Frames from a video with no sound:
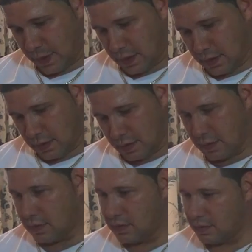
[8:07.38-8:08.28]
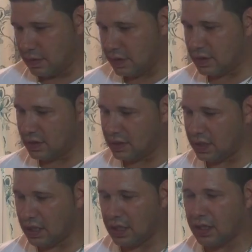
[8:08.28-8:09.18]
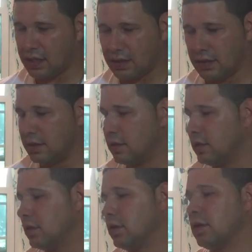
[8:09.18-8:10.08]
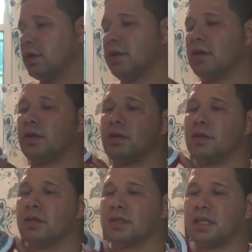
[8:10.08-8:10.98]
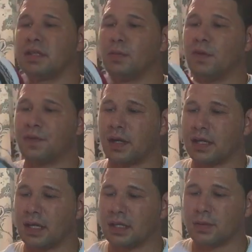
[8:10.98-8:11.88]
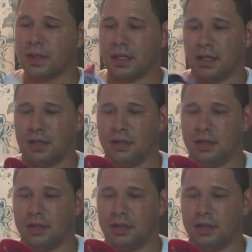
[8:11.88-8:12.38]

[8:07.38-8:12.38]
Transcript: Yeah. This is the looks like the wolf gray colorway.